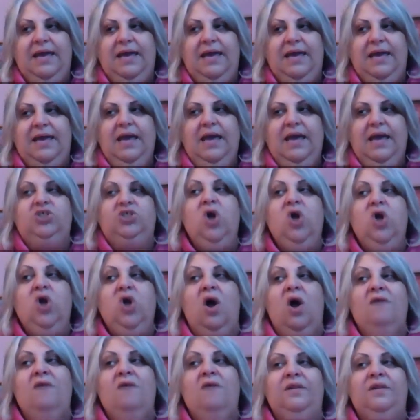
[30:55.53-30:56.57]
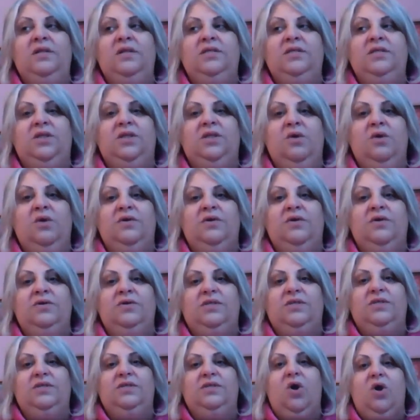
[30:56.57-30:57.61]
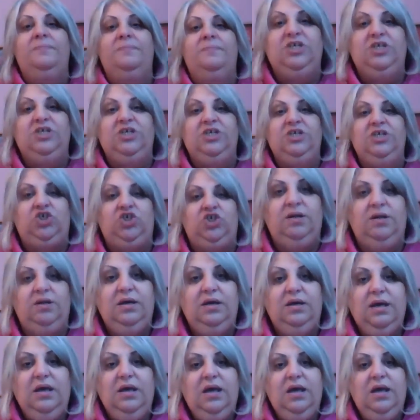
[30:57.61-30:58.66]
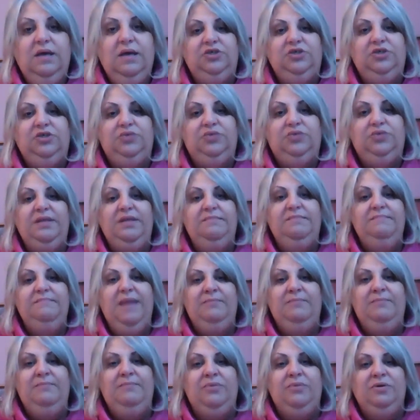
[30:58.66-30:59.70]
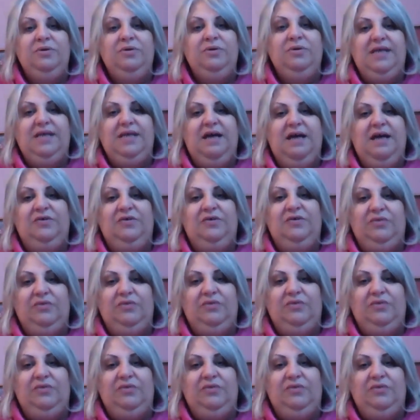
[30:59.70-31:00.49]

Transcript: to not feel as though there's a competition between the members of the group.